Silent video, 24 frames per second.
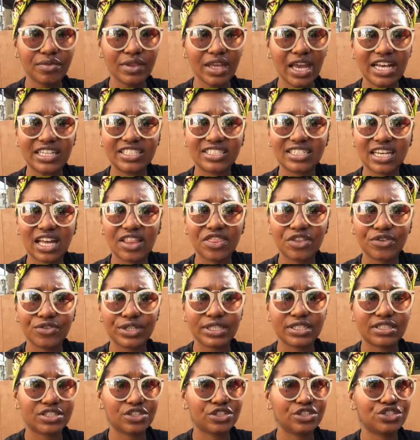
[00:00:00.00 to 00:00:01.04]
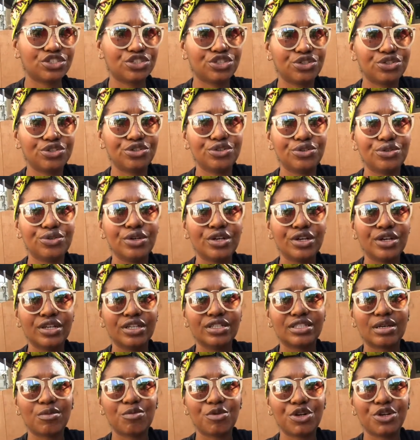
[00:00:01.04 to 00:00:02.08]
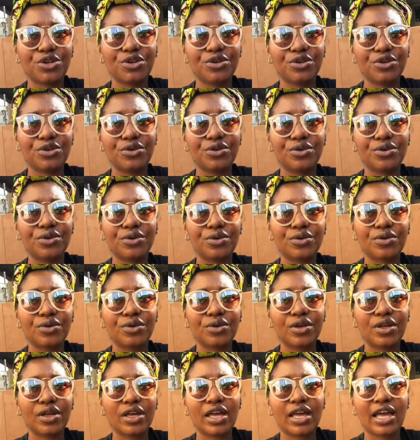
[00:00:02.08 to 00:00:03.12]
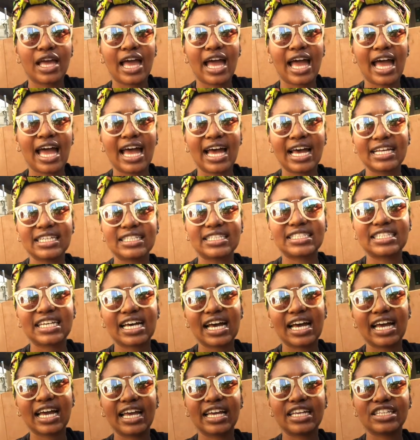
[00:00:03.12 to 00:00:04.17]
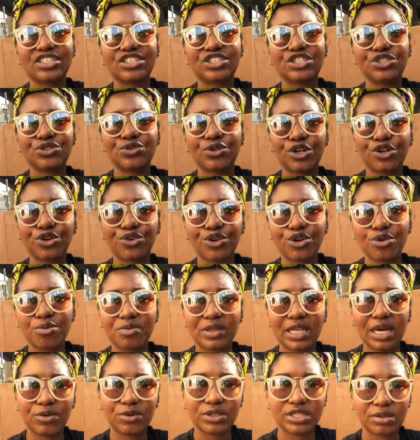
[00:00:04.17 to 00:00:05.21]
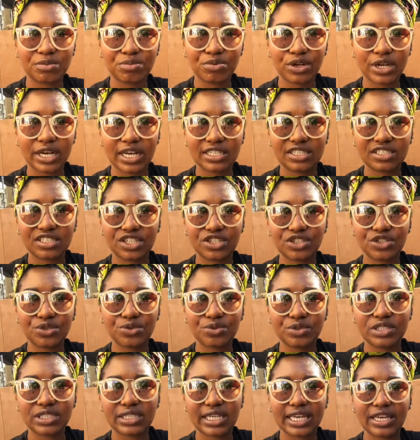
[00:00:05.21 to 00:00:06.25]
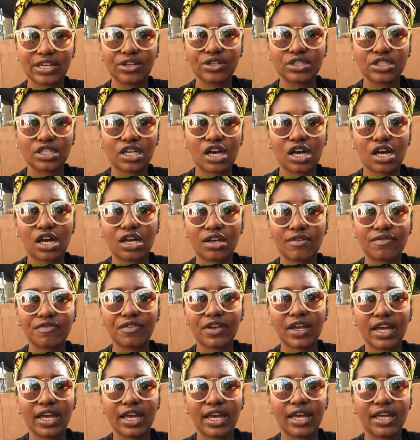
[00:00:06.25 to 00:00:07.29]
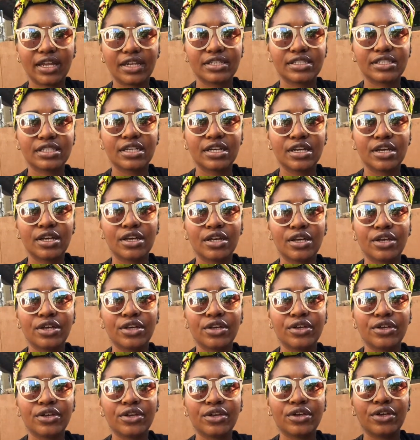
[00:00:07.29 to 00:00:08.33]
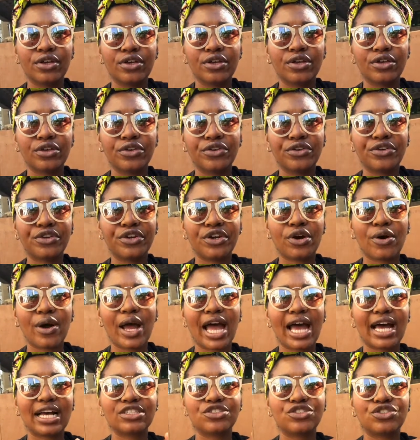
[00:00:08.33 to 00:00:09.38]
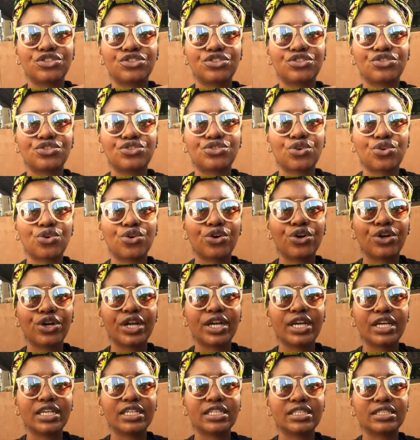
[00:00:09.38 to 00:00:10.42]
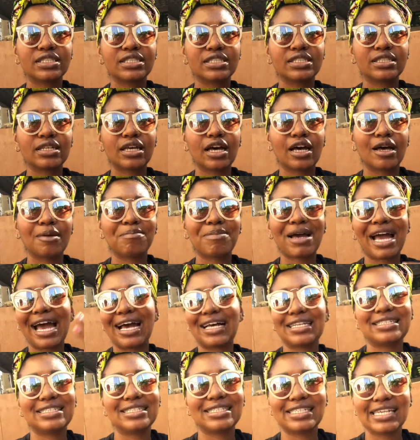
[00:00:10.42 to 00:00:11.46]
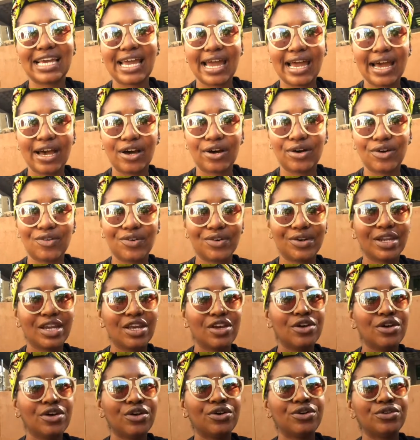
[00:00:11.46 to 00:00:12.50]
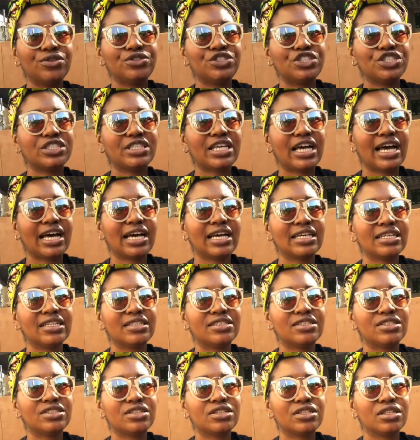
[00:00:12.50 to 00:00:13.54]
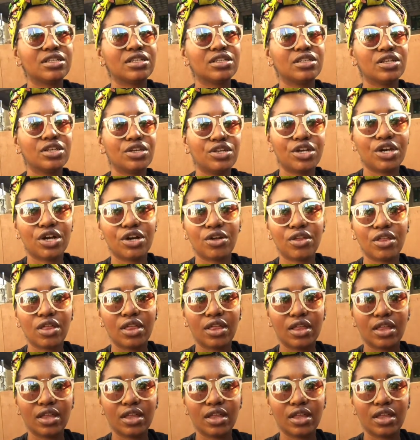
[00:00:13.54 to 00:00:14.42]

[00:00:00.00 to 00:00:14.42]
has done the research, someone who has ties to a group that was oppressed and who was killed off, and, you know, has stories passed down, who just has, you know,